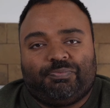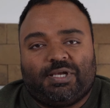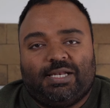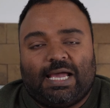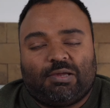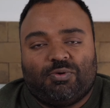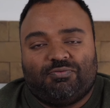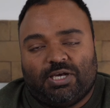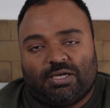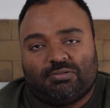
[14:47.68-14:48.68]
like
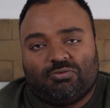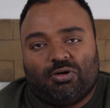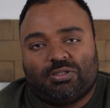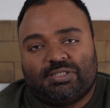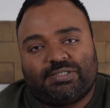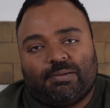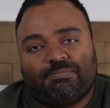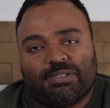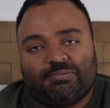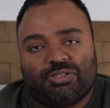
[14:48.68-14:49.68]
we've done all the
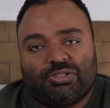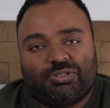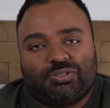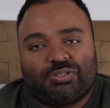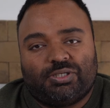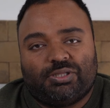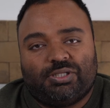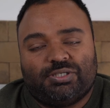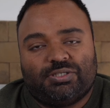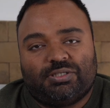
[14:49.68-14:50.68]
sample images in
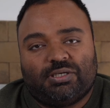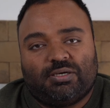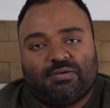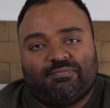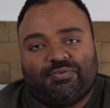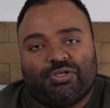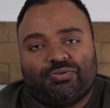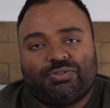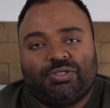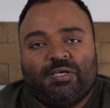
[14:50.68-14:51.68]
these
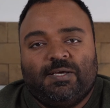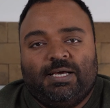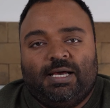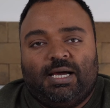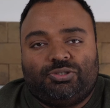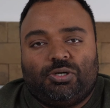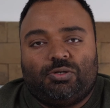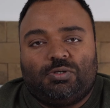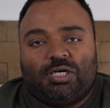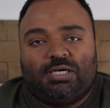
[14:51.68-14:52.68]
videos.
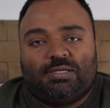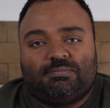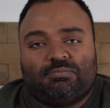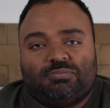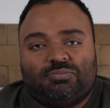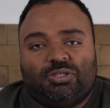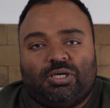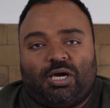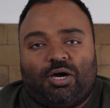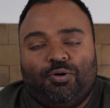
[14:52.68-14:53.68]
So I
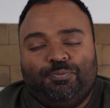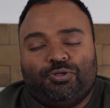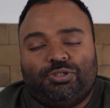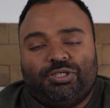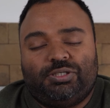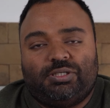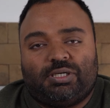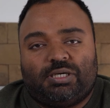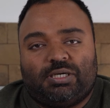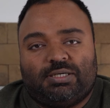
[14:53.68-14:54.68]
hope you did
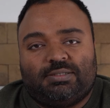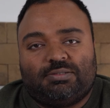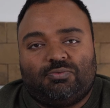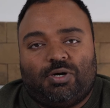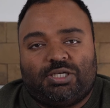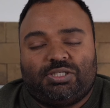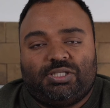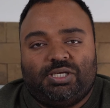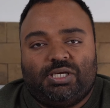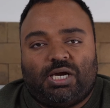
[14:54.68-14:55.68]
watch
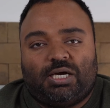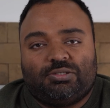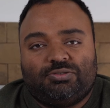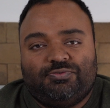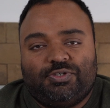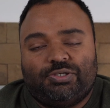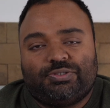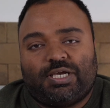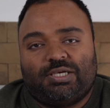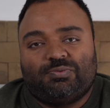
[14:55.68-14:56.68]
the other two
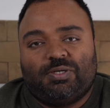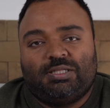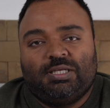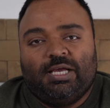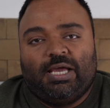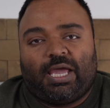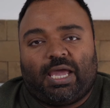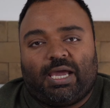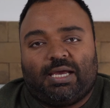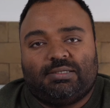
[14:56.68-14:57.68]
videos as well,
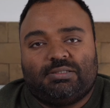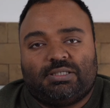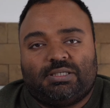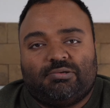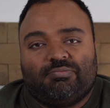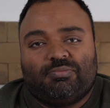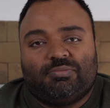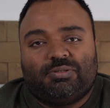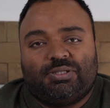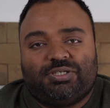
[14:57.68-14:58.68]
and
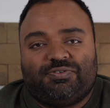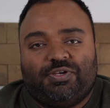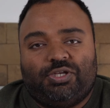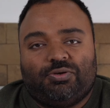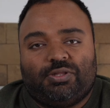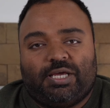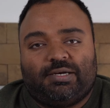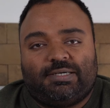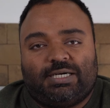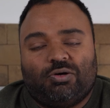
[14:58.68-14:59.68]
this video
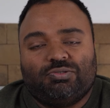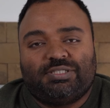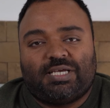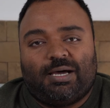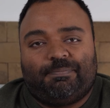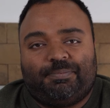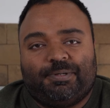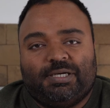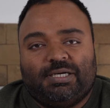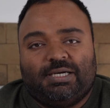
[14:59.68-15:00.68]
then rounds up